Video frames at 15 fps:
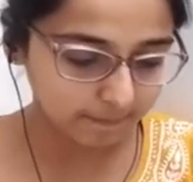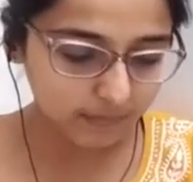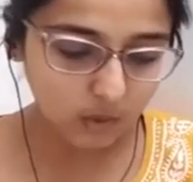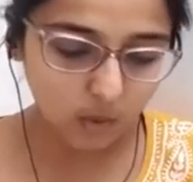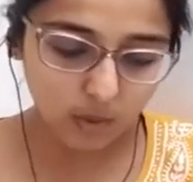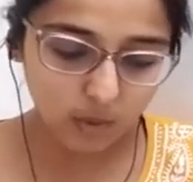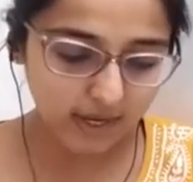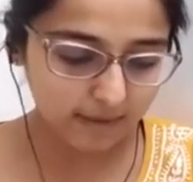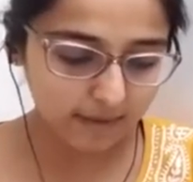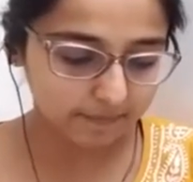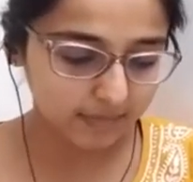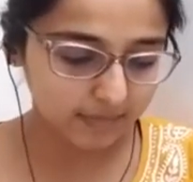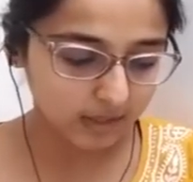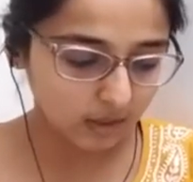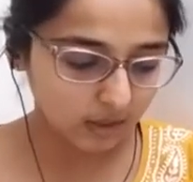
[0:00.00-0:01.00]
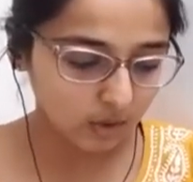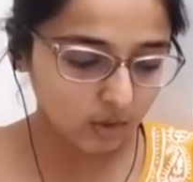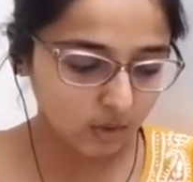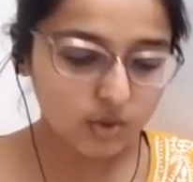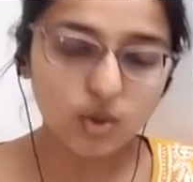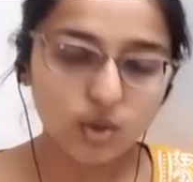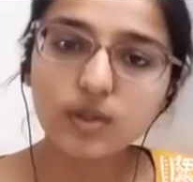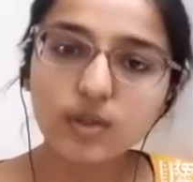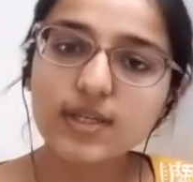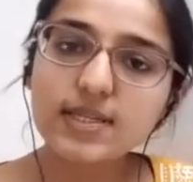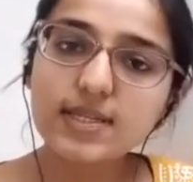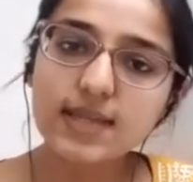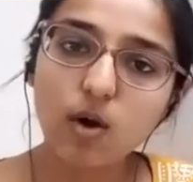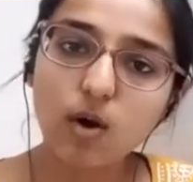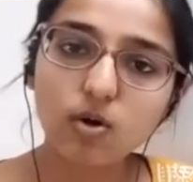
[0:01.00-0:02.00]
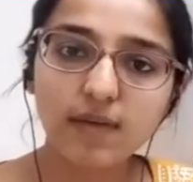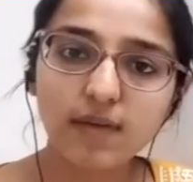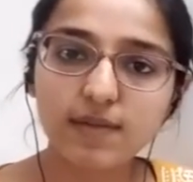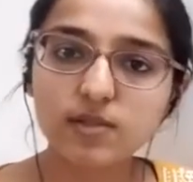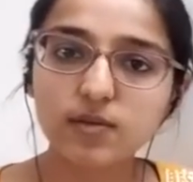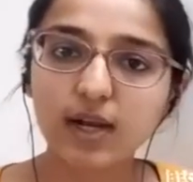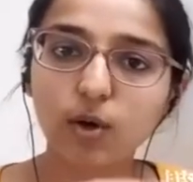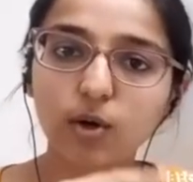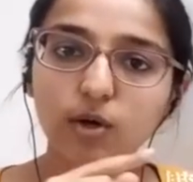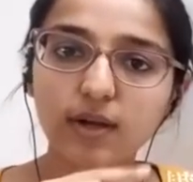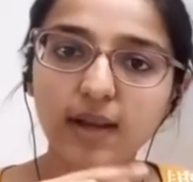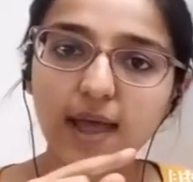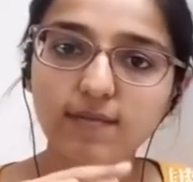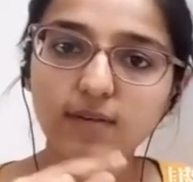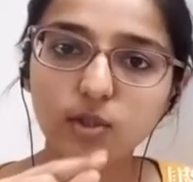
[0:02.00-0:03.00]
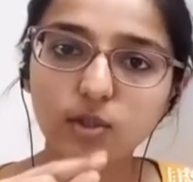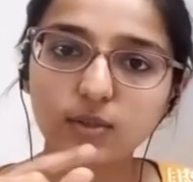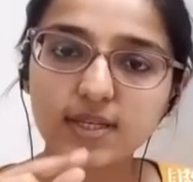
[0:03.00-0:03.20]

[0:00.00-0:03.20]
okay so these sound waves are going to travel to the